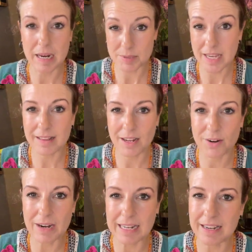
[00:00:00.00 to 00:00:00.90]
I'm saying that
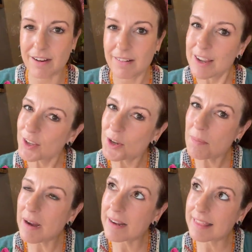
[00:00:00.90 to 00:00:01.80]
correctly. Now,
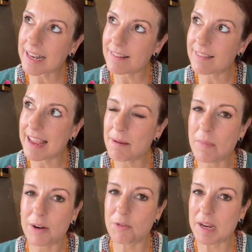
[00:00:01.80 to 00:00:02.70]
that name
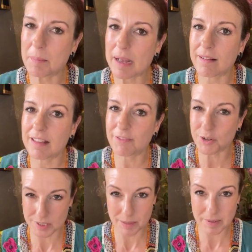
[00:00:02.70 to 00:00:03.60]
might ring a bell if
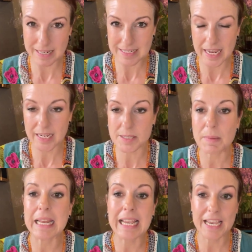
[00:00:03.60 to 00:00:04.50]
you're someone that takes
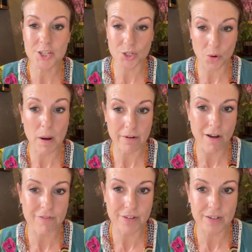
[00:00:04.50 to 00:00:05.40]
medication quite
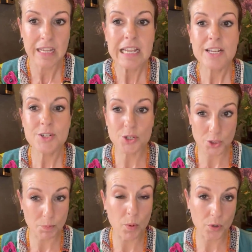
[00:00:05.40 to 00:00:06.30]
often to
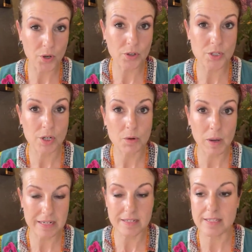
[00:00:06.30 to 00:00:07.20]
support good
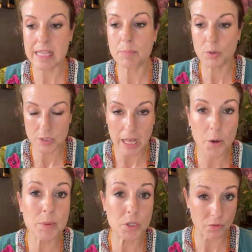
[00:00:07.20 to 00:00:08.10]
quality sleep or to
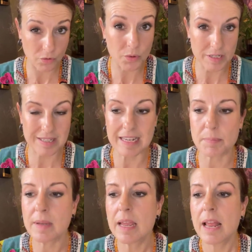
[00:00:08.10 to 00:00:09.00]
help you to fall
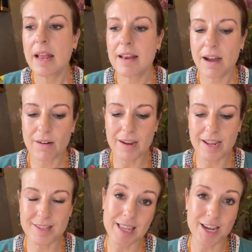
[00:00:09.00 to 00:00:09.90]
asleep. Now,
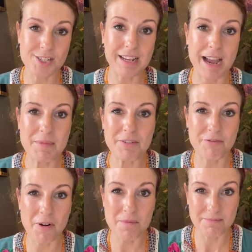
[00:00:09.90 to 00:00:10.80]
it's actually coming
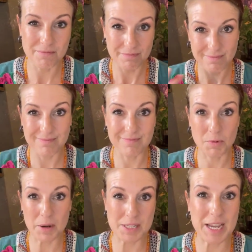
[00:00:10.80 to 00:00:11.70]
from
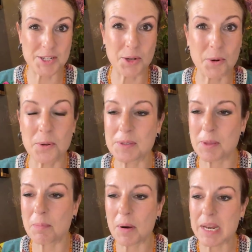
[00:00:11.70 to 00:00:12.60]
what is actually called in
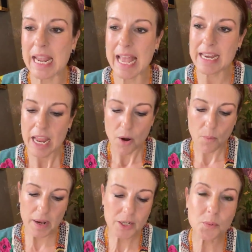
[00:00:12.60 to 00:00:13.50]
the body, and
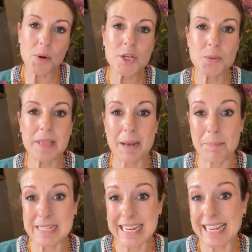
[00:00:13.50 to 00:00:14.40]
when it works with that
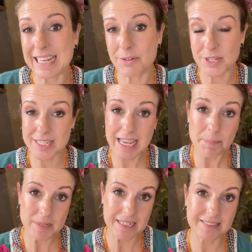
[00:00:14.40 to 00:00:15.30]
particular
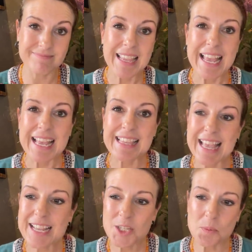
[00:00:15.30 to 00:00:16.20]
receptor,
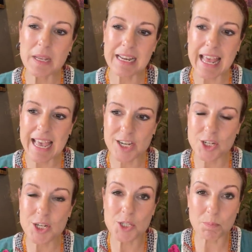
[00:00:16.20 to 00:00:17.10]
that's when it
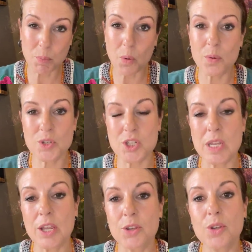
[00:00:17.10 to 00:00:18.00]
actually
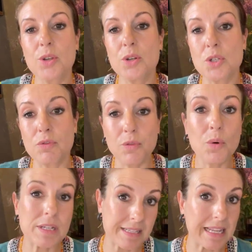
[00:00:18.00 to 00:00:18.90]
supports you to
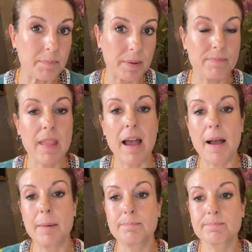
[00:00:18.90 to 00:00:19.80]
fall asleep,
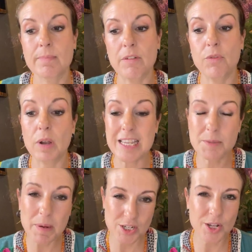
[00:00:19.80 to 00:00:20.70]
for
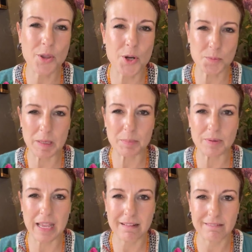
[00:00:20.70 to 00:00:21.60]
especially those people
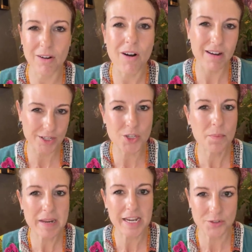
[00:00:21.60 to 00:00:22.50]
that are
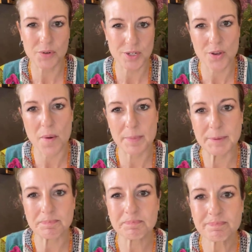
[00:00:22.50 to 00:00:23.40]
insomniacs, for example.